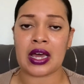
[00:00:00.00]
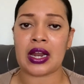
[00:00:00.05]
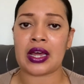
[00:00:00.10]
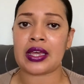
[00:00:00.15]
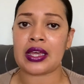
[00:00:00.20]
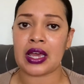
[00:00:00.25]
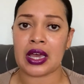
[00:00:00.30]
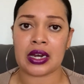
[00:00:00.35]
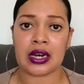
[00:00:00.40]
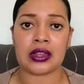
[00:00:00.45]

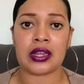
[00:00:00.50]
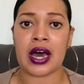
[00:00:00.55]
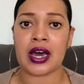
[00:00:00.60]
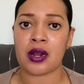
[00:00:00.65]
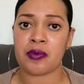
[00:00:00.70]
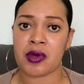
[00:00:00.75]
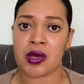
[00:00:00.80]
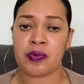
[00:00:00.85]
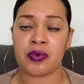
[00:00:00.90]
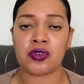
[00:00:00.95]
Again, a lot of
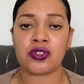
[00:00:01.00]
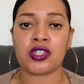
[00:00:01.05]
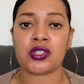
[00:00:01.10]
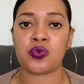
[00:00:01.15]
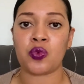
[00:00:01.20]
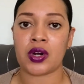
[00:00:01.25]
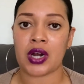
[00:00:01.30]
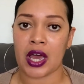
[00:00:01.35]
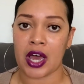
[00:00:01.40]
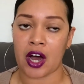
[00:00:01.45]
people just
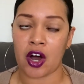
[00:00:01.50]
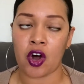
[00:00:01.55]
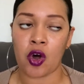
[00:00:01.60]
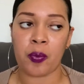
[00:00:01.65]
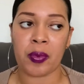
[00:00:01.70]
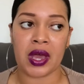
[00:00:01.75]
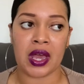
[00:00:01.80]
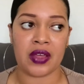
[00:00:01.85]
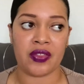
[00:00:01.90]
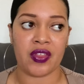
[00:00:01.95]
want to help,
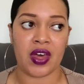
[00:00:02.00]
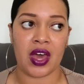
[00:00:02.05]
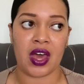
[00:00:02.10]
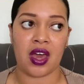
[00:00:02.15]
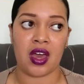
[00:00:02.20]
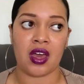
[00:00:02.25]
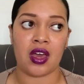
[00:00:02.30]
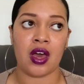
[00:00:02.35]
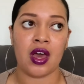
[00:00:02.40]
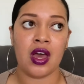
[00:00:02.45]
and
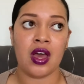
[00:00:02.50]
they